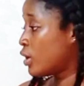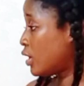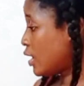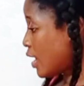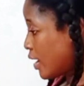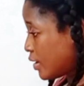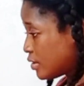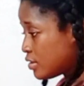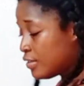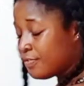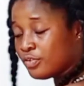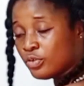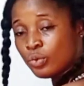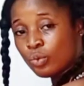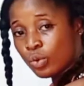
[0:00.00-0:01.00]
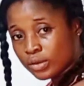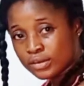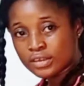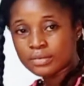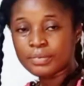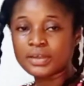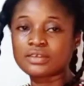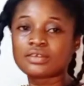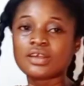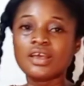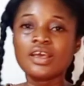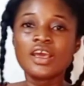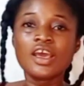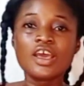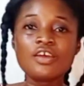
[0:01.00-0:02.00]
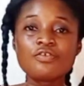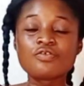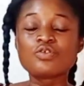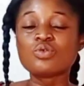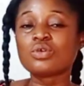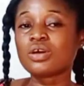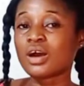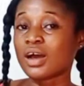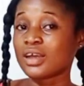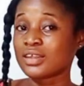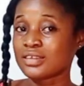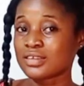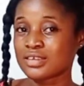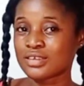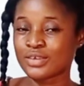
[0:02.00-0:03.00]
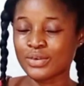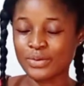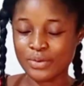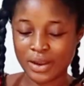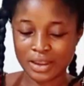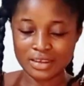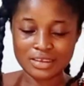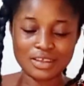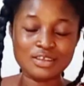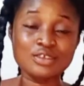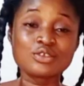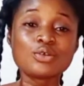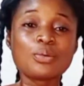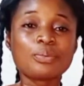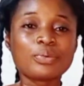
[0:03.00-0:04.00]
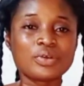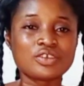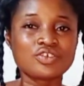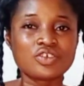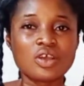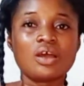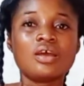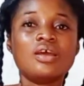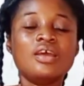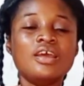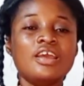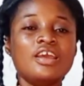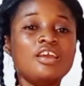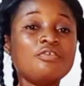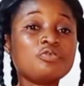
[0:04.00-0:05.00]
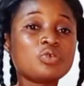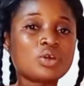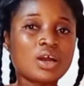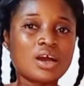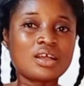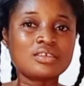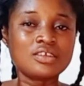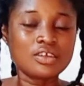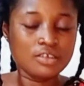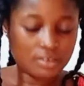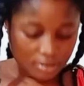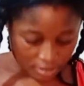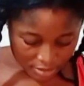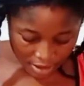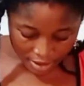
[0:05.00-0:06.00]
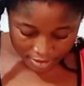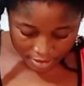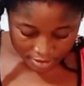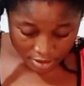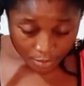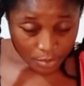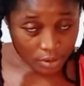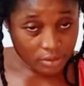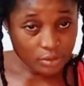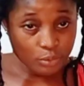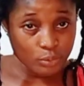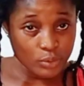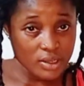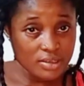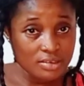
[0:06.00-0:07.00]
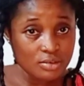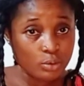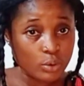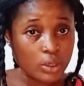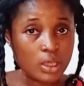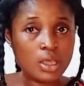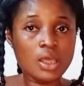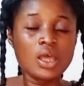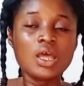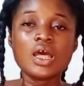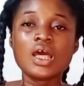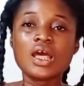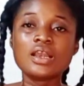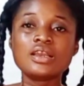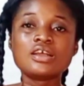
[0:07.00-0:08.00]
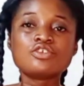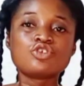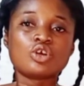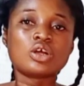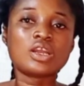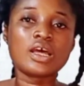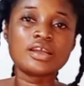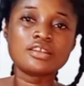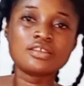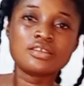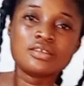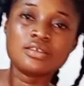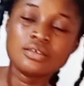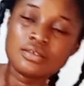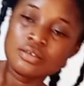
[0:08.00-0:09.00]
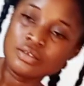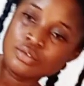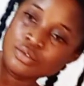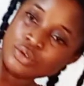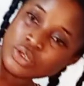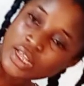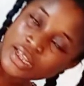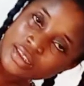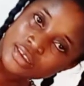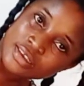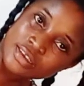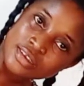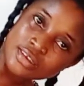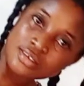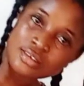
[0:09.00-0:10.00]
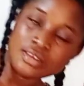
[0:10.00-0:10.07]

client if you want, but if you can't, right, it's no pressure. If you can't, just tie this around the waist. Okay, and let your client do like this,